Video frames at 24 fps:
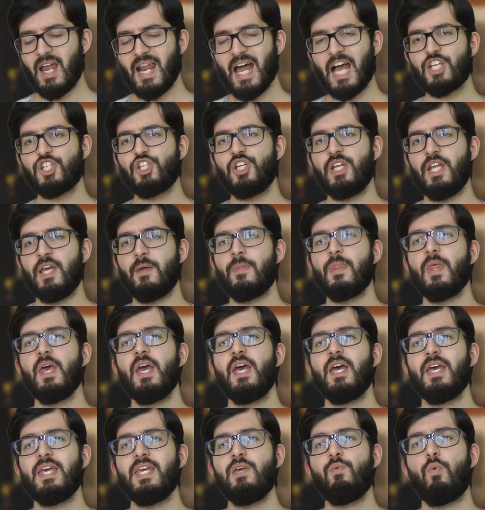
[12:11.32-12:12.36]
and actually
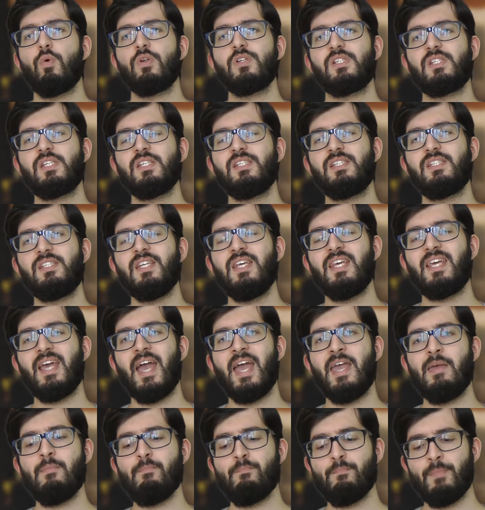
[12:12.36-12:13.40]
he wants to seek
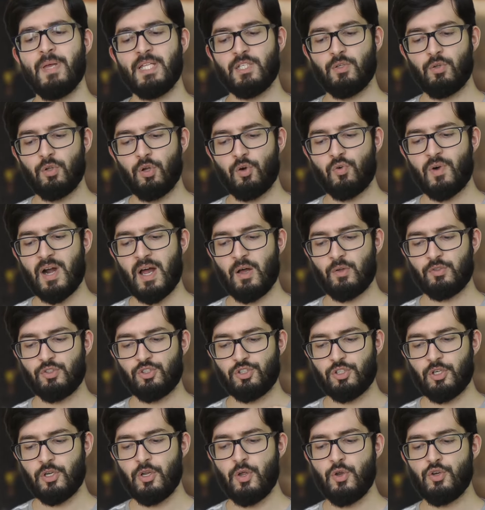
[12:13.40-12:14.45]
a middle ground
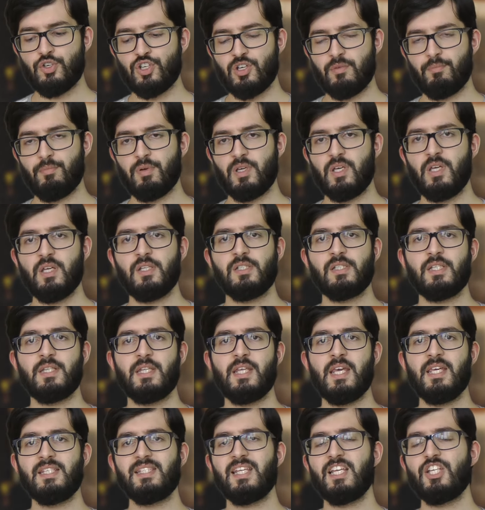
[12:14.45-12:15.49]
solution because
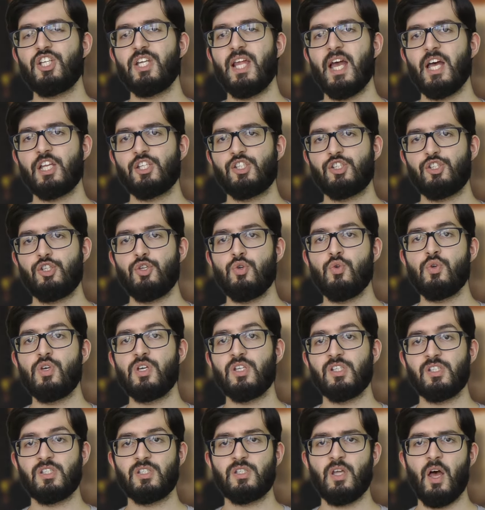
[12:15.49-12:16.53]
he essentially has two
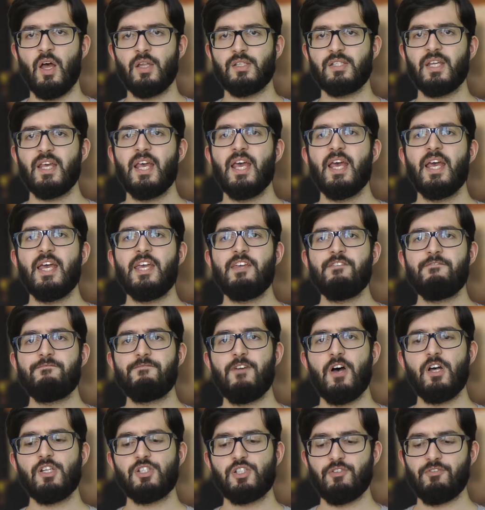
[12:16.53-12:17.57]
concerns. He,
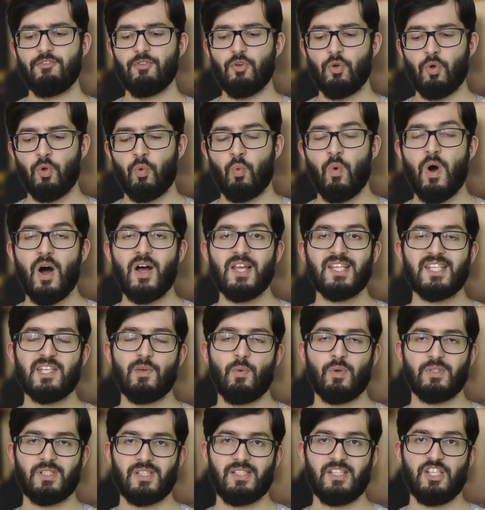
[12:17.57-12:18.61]
first of all, whilst
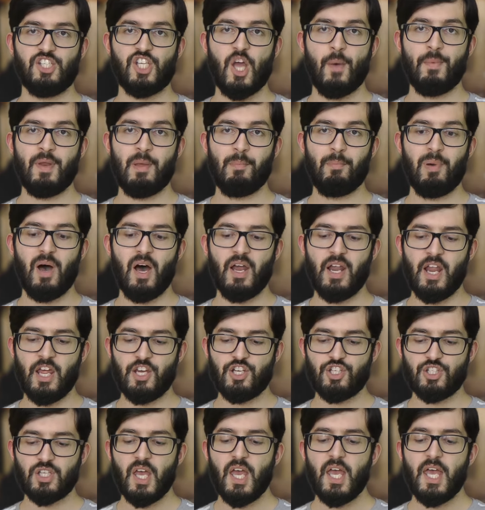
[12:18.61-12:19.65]
he wants to see Germany
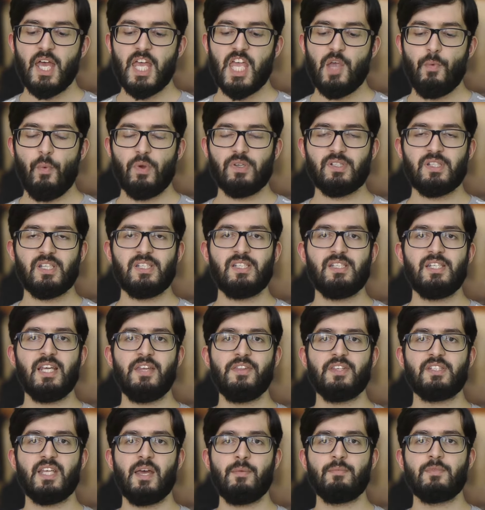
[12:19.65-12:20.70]
punished, he wants to see
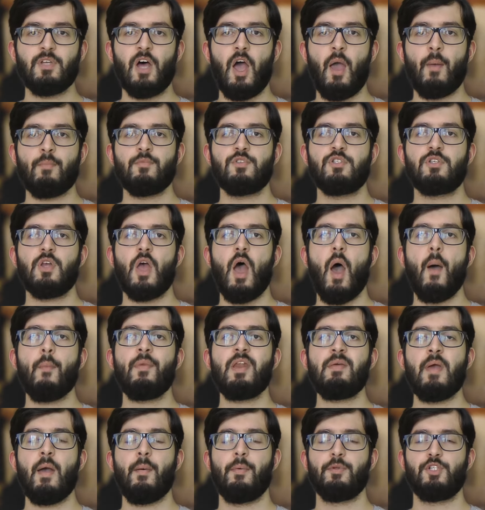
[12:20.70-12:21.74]
at the same time
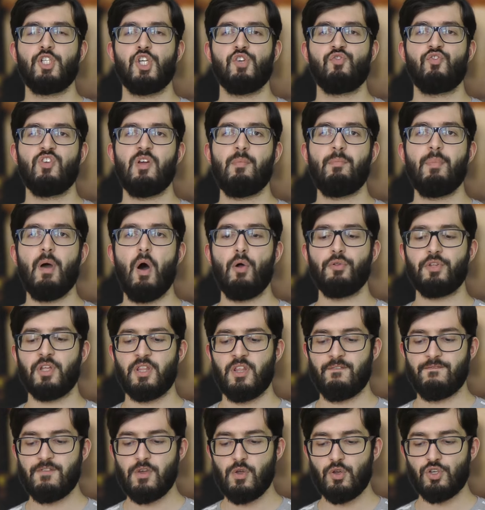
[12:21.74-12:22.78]
Germany be able to rebuild in
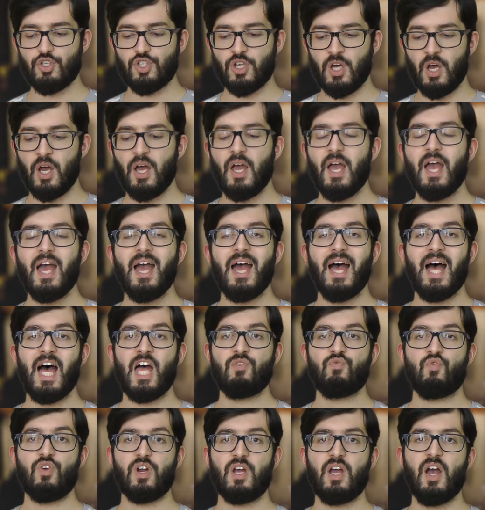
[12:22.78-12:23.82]
the future
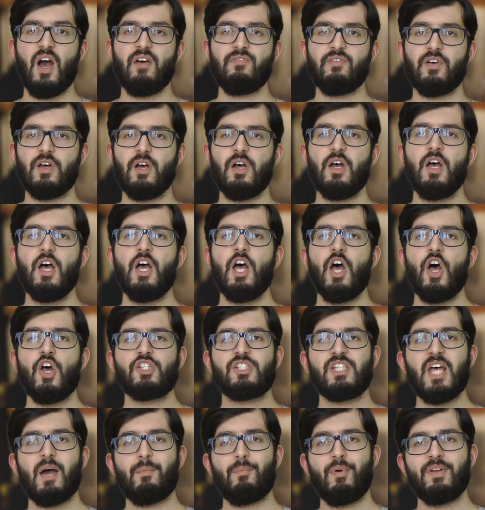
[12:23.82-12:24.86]
and recover
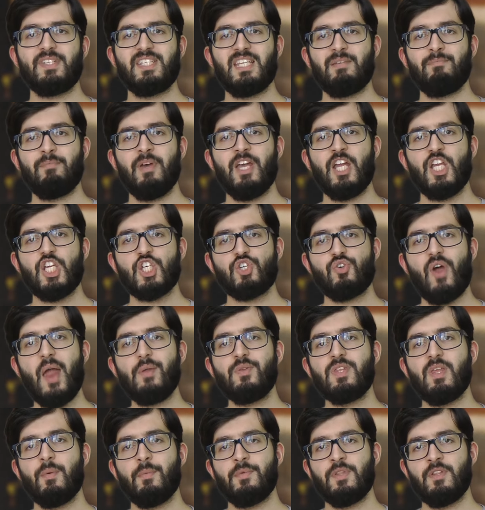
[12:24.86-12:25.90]
so that Britain may
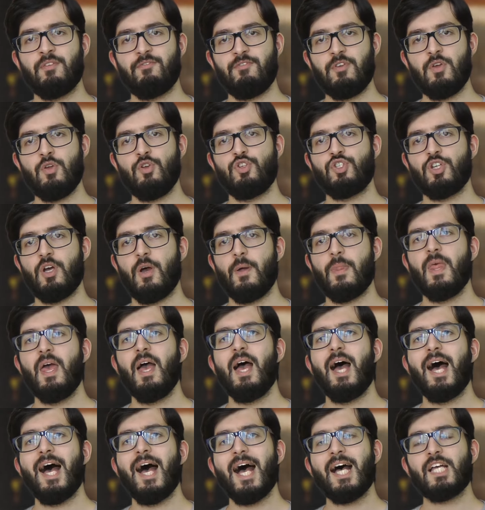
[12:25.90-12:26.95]
trade with them in the future,
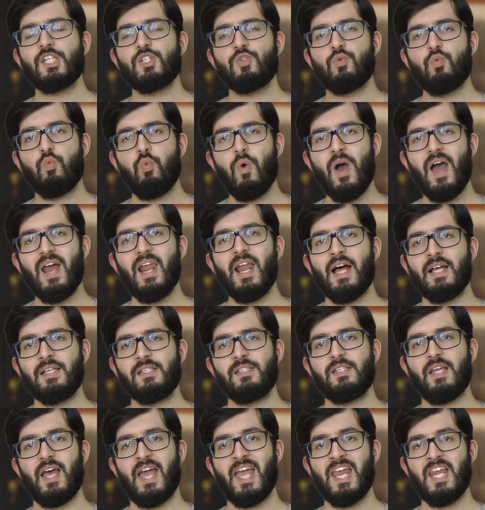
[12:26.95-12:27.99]
as well
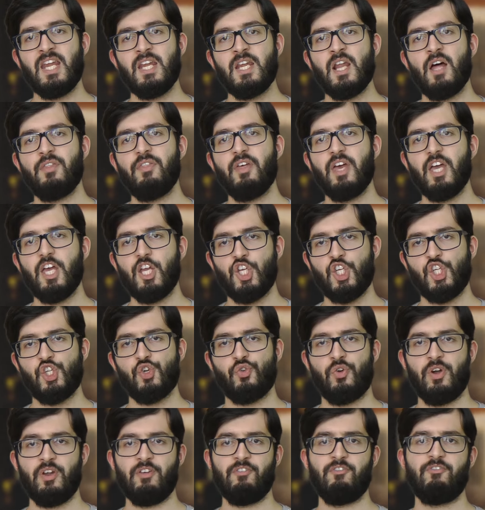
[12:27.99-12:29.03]
as another
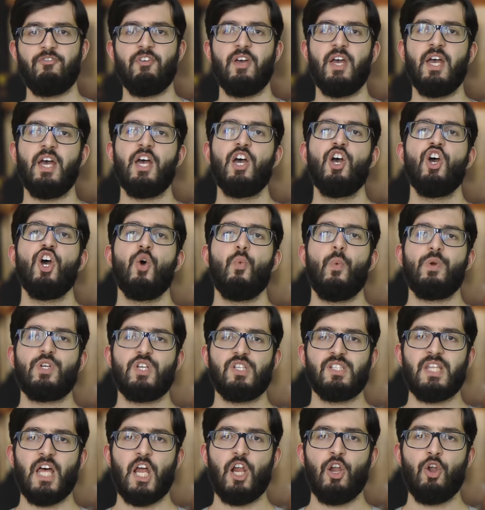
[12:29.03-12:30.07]
enduring fear,
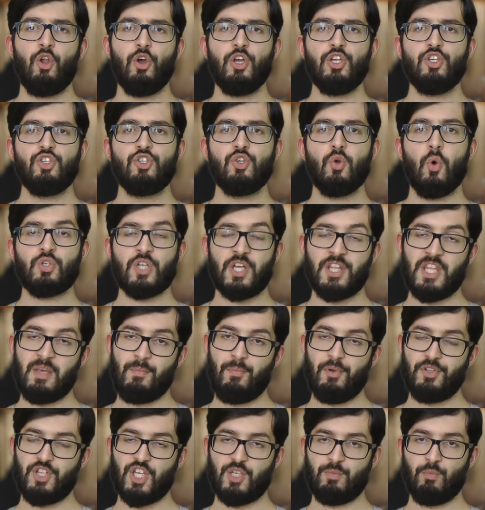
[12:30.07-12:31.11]
which is that Lloyd George and the
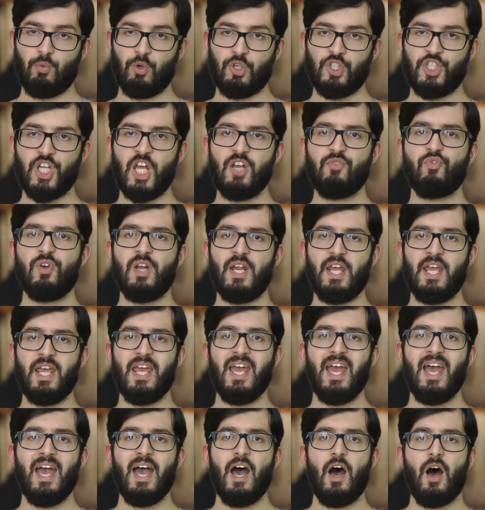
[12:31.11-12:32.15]
British more
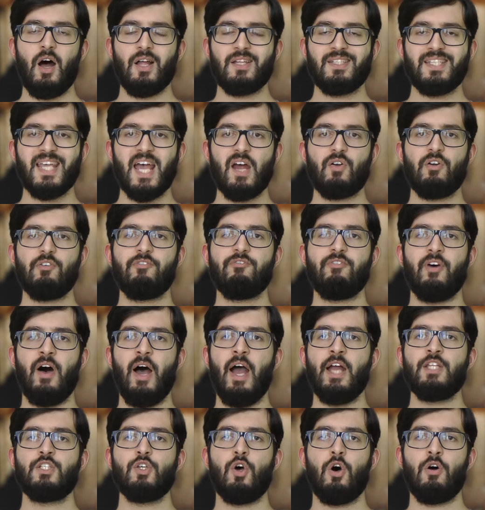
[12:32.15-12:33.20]
generally are
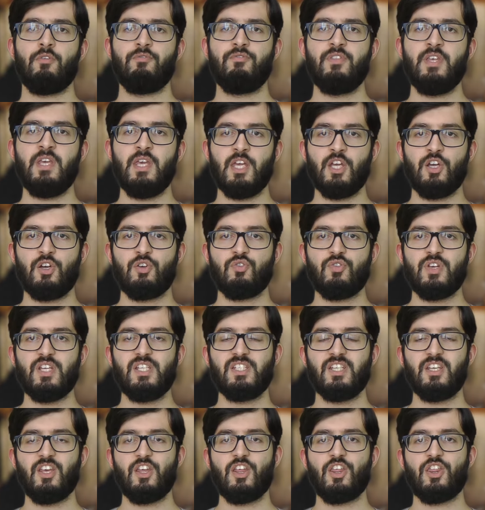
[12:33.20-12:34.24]
terrified of the
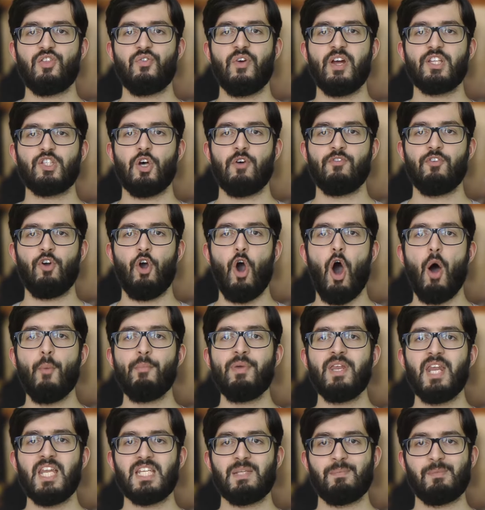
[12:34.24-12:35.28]
increasing threat of
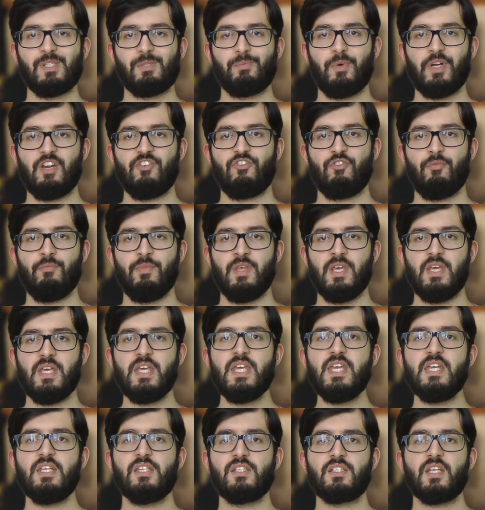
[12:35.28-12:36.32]
communism spreading from the
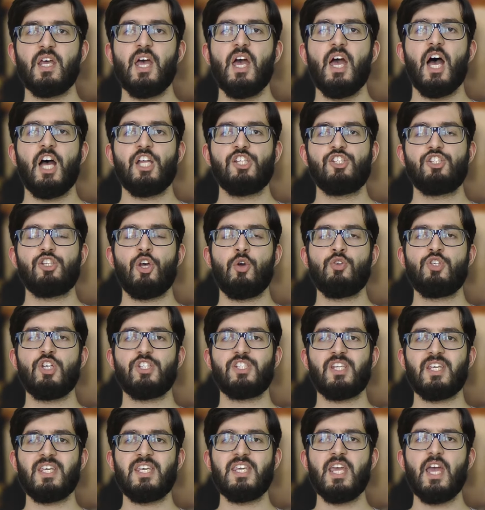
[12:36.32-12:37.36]
East. And so
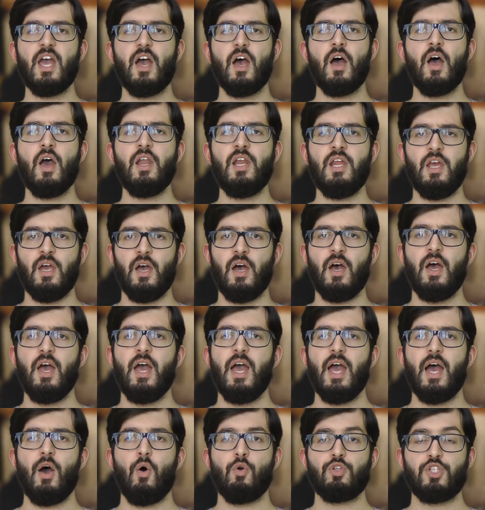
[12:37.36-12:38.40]
just a year earlier,
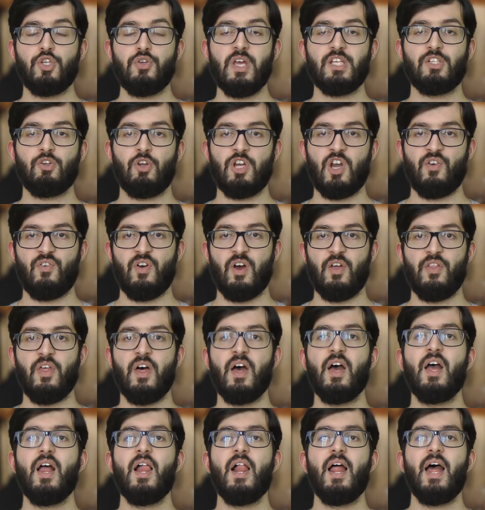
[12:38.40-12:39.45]
or 2 years earlier
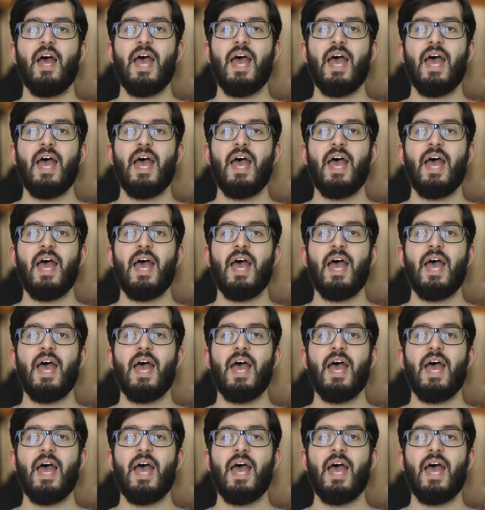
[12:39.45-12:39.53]
rather,